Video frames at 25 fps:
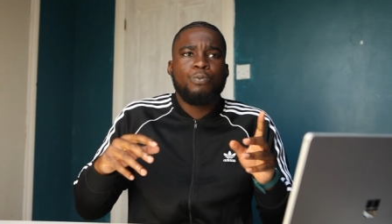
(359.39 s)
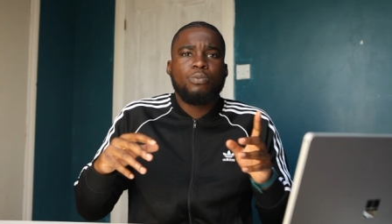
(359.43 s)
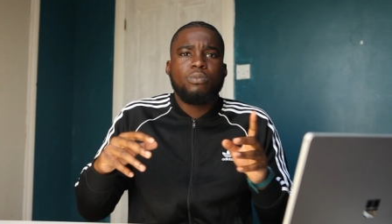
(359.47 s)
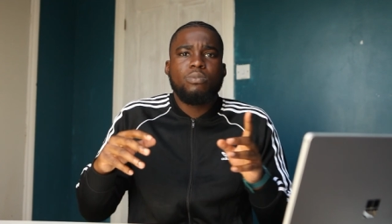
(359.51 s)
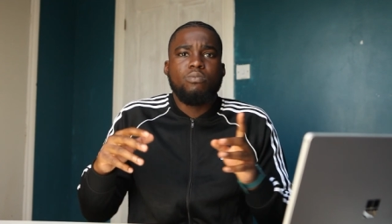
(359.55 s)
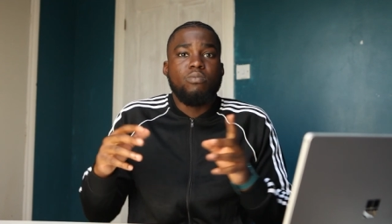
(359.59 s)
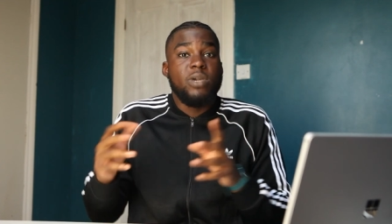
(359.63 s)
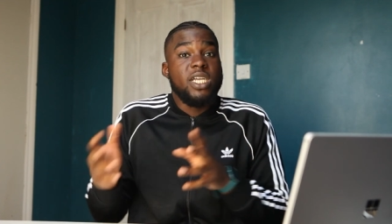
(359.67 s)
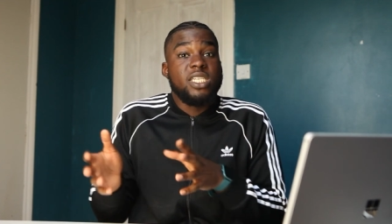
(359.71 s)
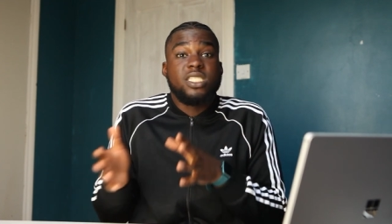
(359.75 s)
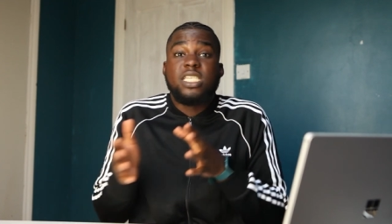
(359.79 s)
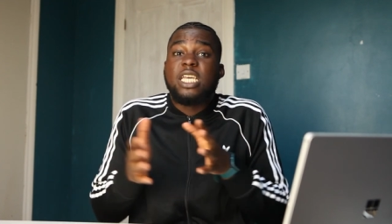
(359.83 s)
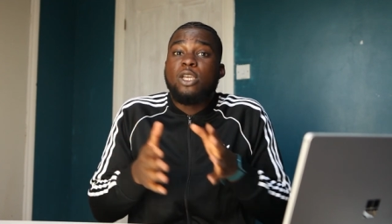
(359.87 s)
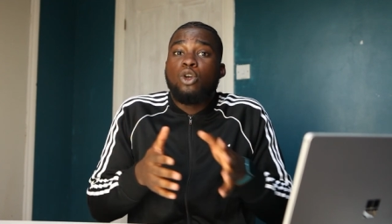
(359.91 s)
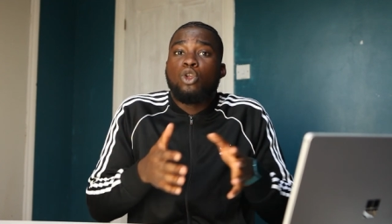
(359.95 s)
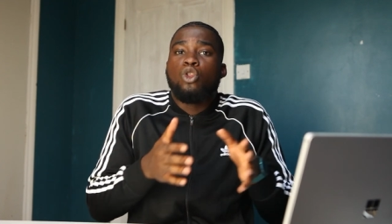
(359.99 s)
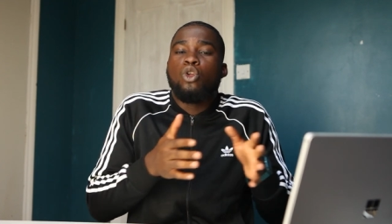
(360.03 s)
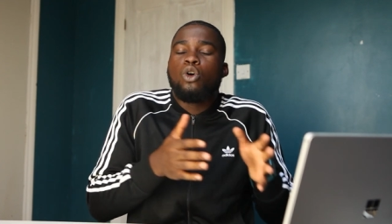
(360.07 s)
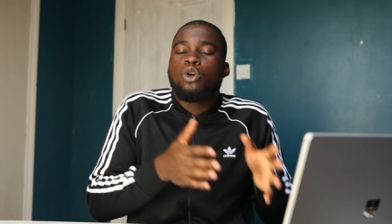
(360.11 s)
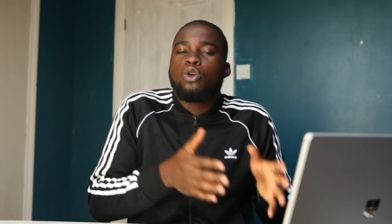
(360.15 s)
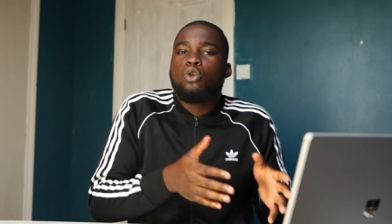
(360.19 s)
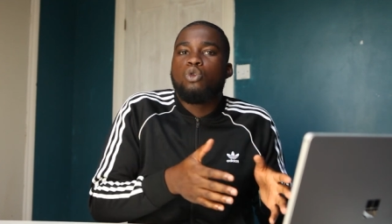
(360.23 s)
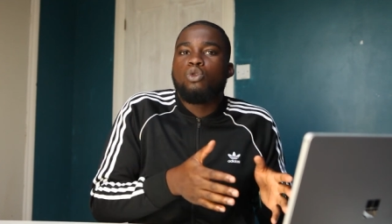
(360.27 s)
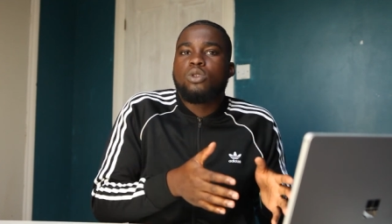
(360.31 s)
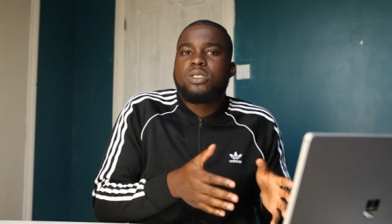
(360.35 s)
means that you're
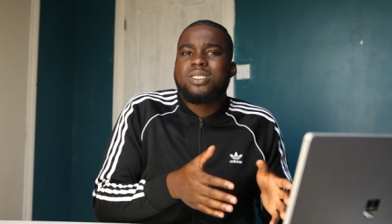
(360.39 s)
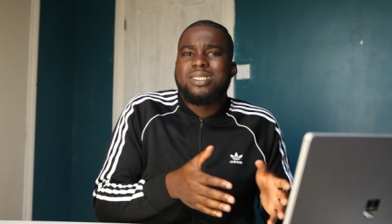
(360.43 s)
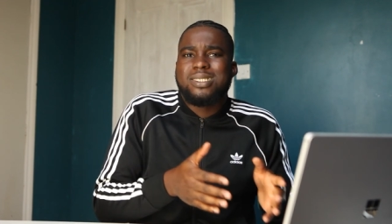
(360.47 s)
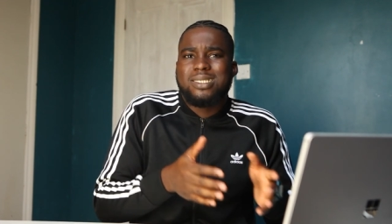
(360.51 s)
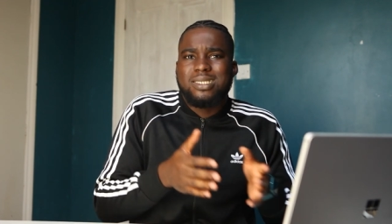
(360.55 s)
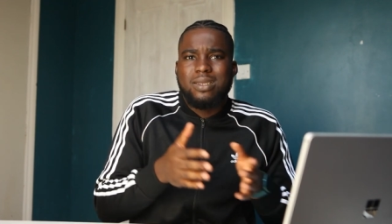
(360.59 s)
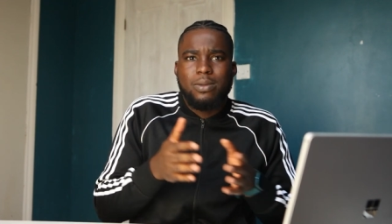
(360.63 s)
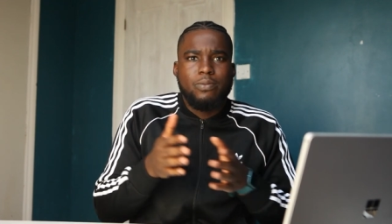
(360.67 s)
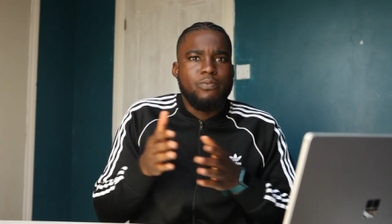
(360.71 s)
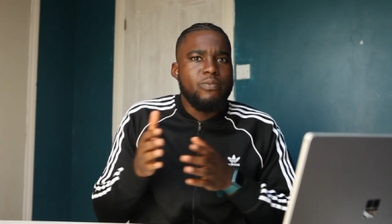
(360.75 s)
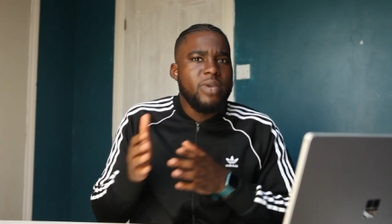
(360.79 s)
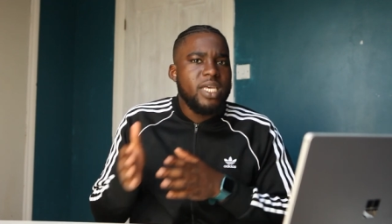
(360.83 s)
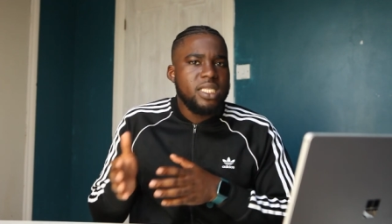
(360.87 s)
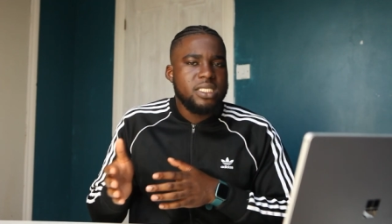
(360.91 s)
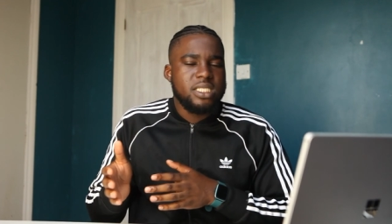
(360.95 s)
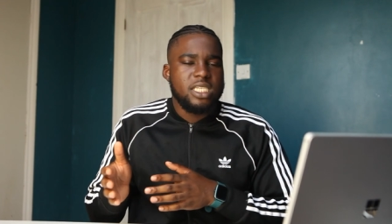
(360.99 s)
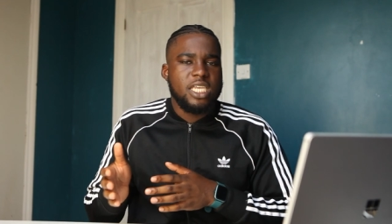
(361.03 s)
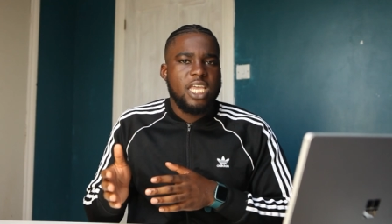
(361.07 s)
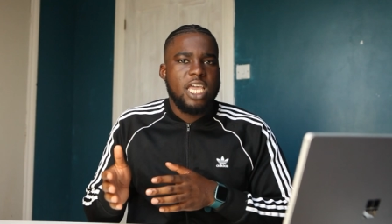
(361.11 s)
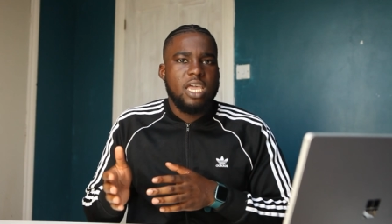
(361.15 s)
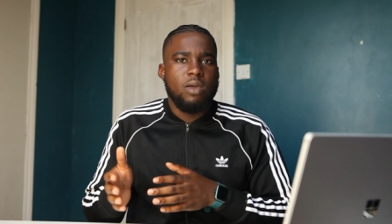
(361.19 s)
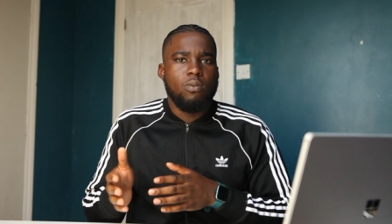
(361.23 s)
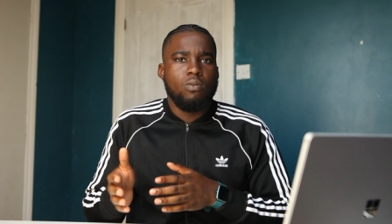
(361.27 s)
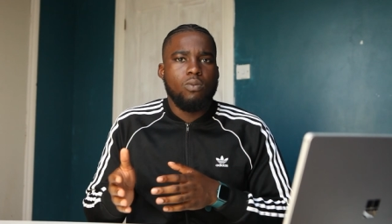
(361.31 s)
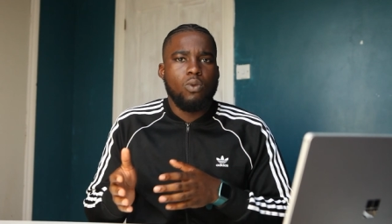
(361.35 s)
not called to submit to
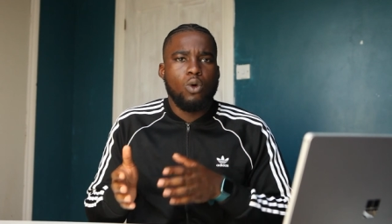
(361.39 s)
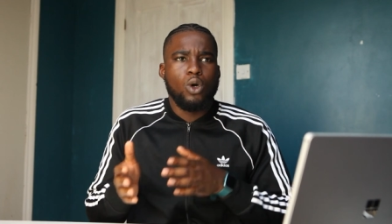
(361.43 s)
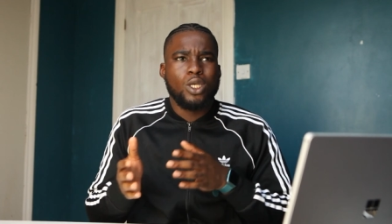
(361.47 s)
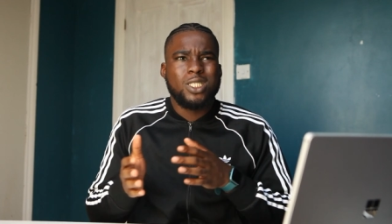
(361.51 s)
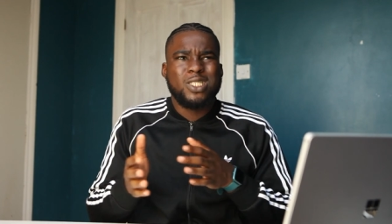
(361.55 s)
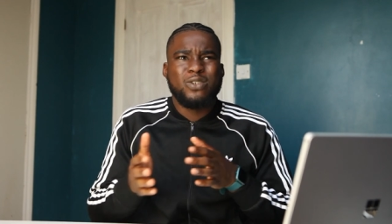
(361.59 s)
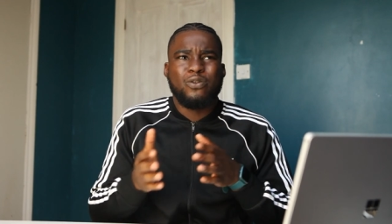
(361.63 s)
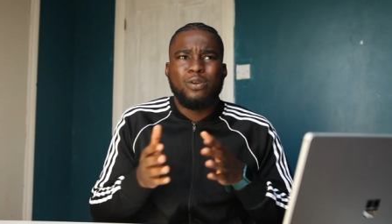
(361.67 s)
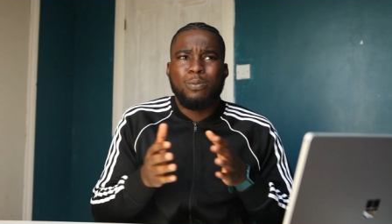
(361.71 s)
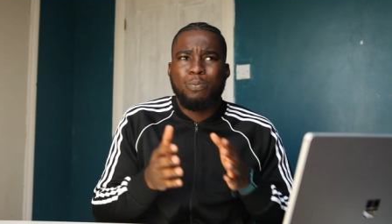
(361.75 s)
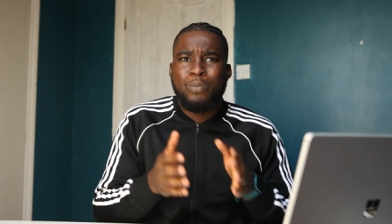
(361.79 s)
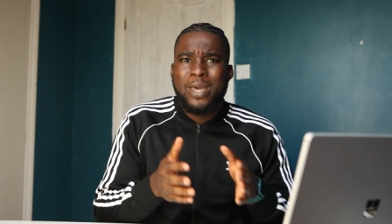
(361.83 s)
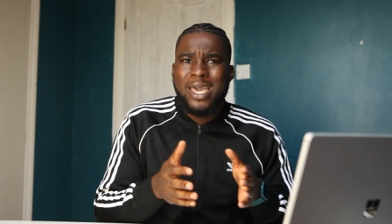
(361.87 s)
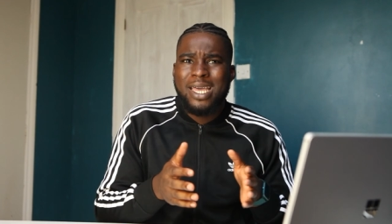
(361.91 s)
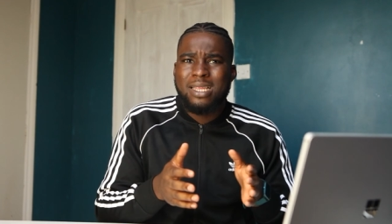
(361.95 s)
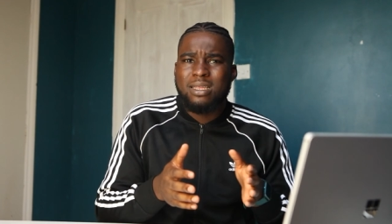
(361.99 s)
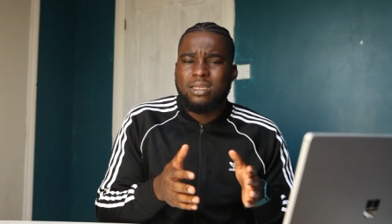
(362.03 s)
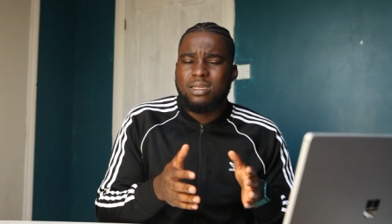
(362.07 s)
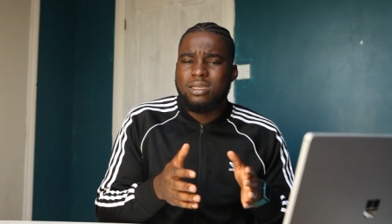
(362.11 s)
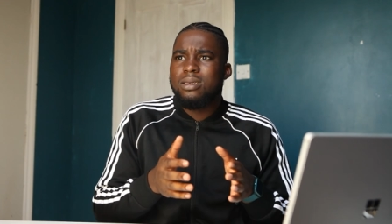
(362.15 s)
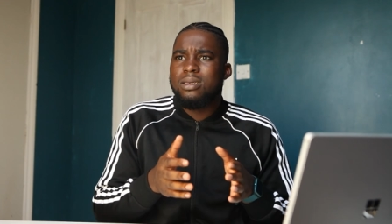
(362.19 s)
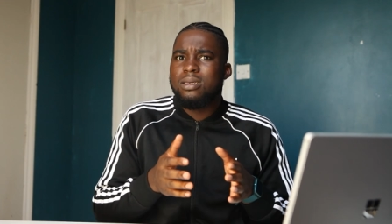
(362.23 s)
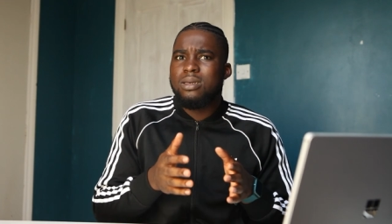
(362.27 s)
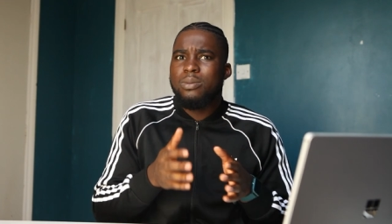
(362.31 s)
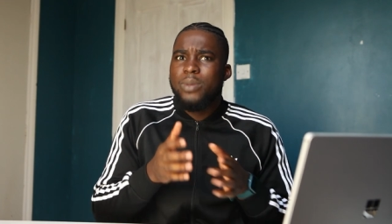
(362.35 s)
him or to repent,
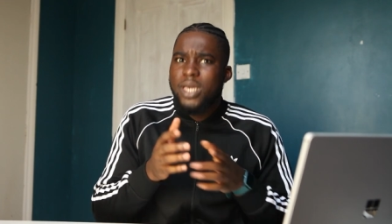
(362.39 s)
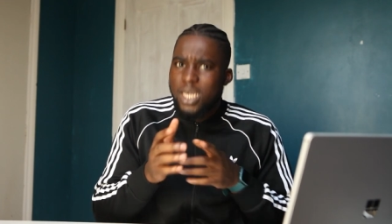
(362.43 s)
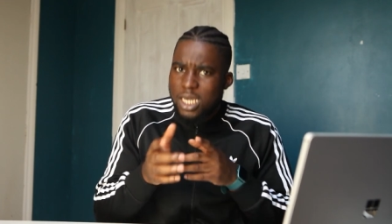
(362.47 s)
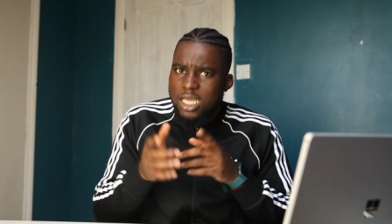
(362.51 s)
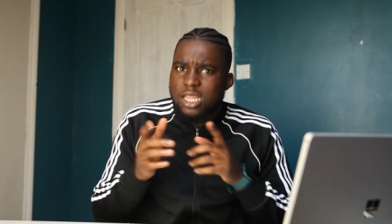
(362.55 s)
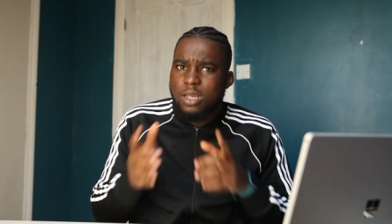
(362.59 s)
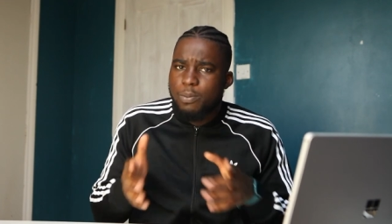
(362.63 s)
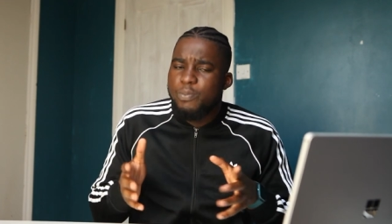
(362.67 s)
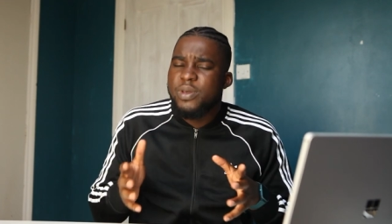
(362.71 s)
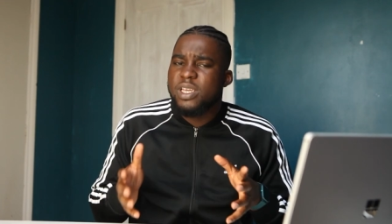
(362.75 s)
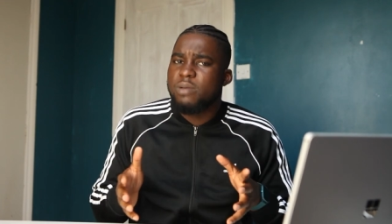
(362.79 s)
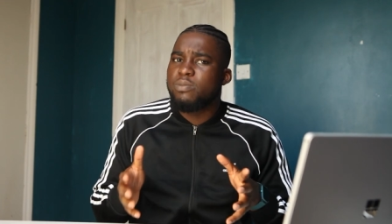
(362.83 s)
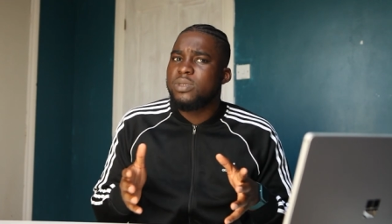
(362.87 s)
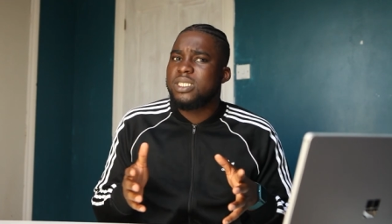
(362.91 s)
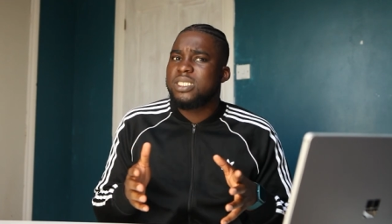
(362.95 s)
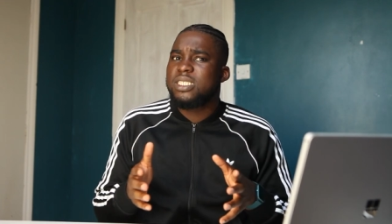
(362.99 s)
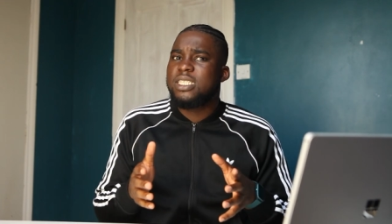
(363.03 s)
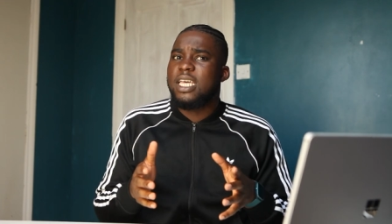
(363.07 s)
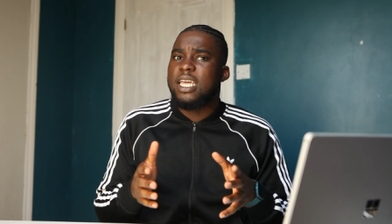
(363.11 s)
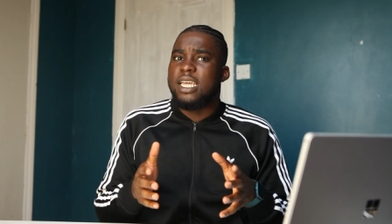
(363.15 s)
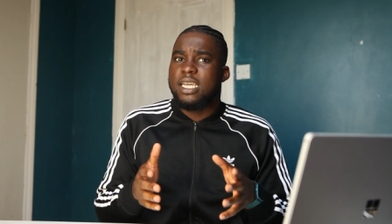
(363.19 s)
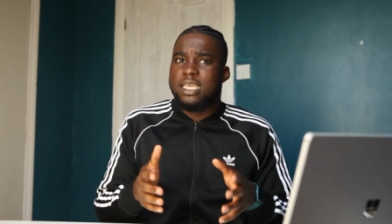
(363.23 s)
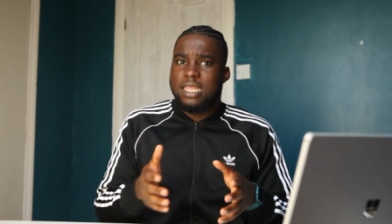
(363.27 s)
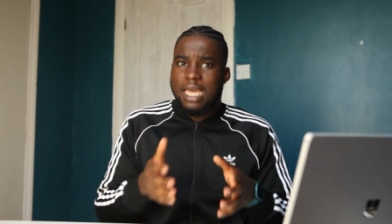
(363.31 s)
you're making a big mistake